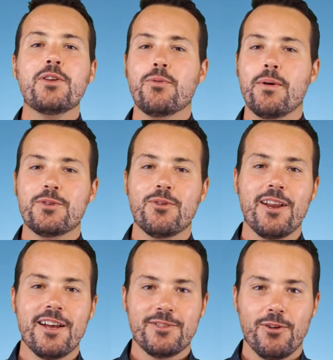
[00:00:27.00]
your website
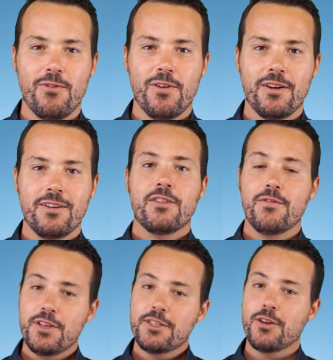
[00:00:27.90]
has to offer, the
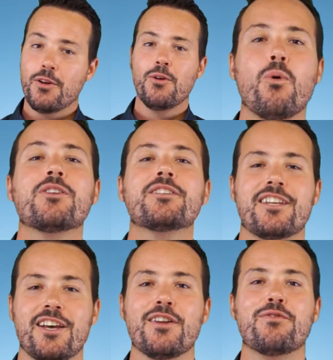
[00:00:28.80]
visitor wants to
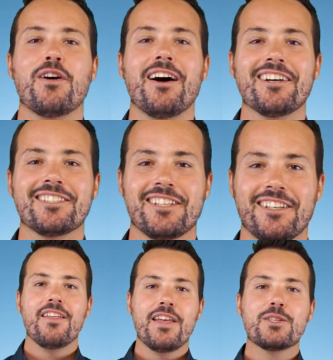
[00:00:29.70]
get it fast.
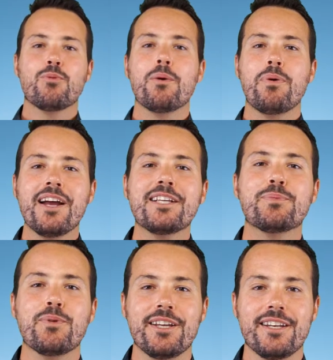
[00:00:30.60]
And that's why page
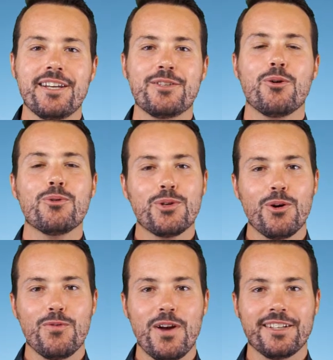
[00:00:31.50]
speed is also
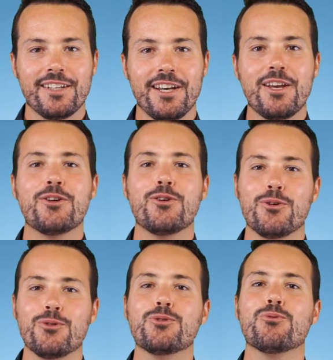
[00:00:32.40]
a factor in
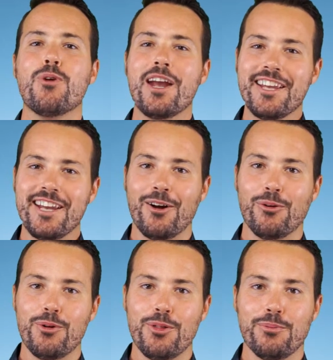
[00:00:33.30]
Google's ranking
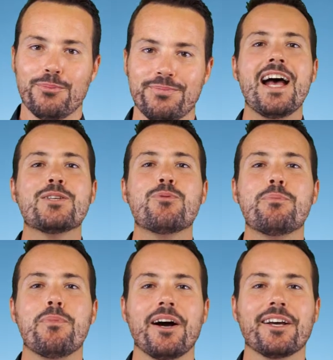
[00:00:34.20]
algorithm. As web
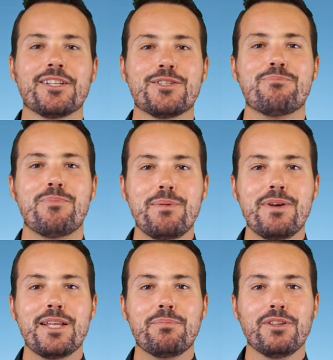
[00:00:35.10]
marketers,
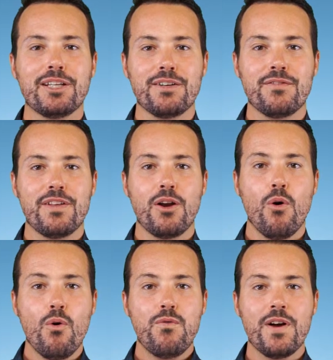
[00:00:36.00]
MeMedia believe that
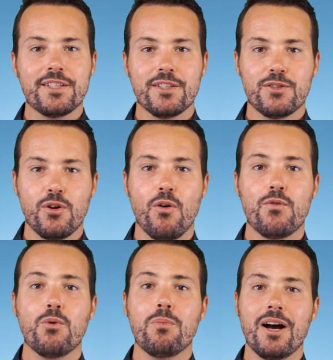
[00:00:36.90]
all facets of
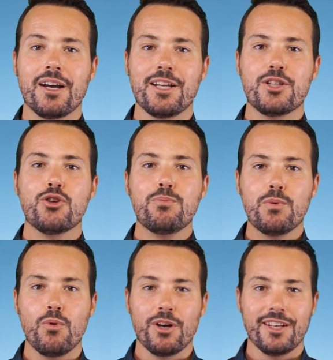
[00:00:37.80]
your marketing should be
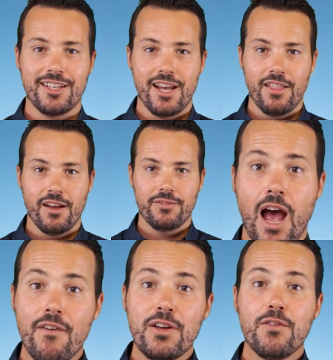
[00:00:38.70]
working together.
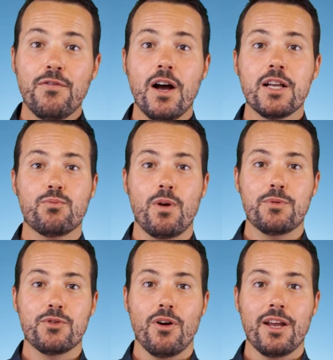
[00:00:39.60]
Having a fast
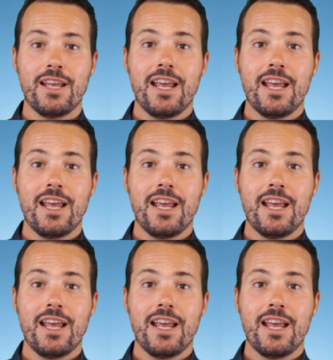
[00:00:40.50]
website